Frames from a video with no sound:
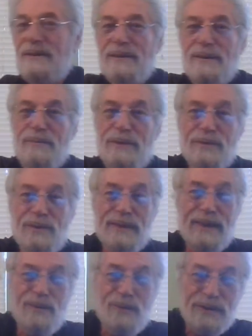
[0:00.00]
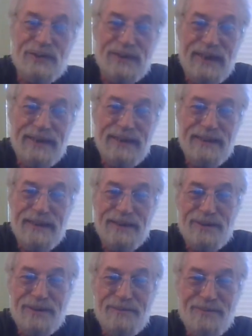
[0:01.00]
You'd be doing like one side of
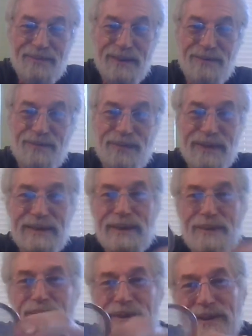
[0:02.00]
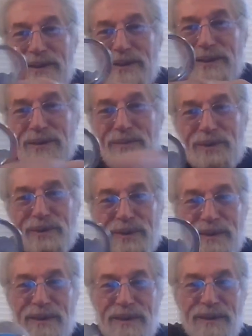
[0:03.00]
this. You fill it up with the herbs,
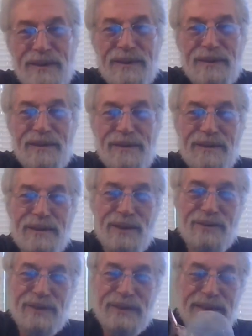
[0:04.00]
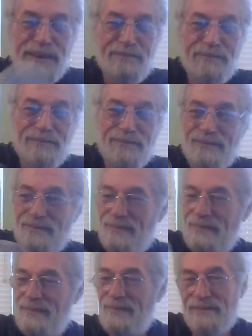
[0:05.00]
close it up,
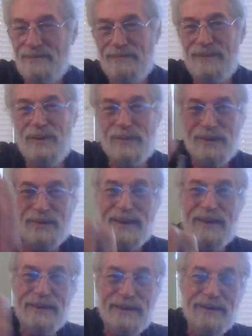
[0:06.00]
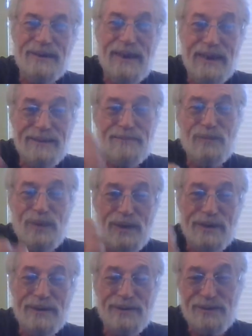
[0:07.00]
move it around in your hot
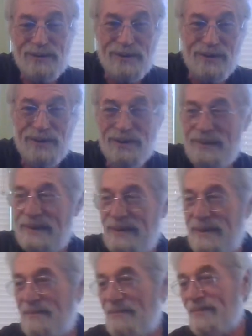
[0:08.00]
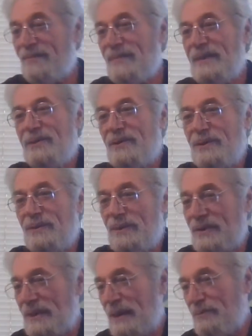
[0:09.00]
water, stir with it. These are the
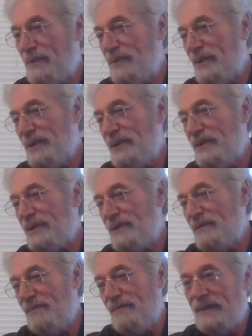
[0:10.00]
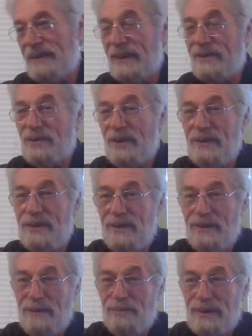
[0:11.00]
ones I prefer using. But that's all you do.
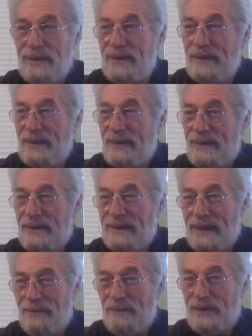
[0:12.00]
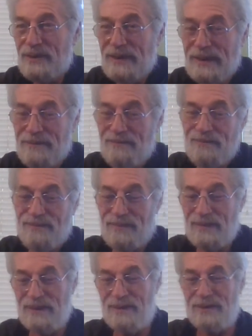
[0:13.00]
You put that much in.
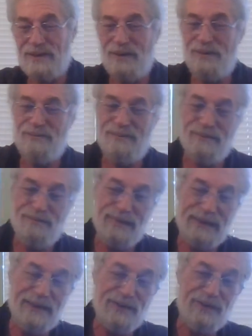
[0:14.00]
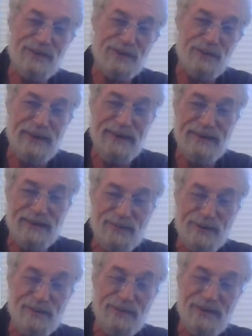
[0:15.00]
So because it's so many
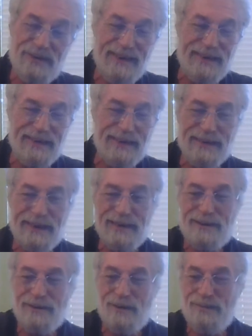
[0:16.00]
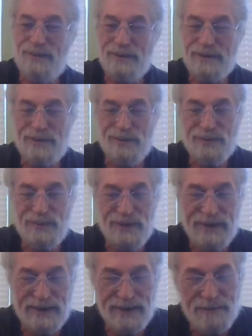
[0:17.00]
different herbs, you're not getting a lot of colt's foot
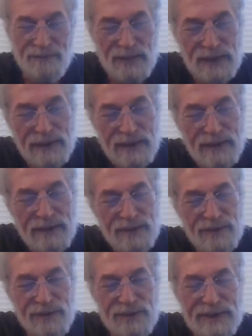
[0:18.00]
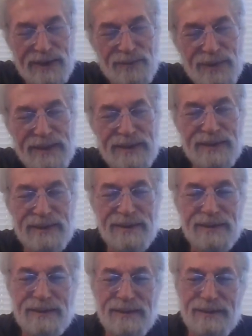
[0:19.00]
in it. So it's not really
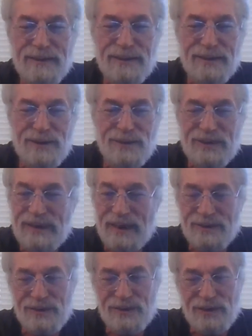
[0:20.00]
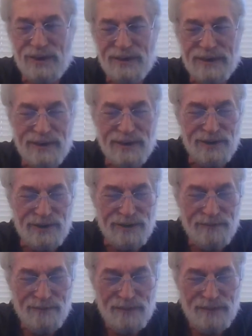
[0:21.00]
those toxins aren't gonna hurt you.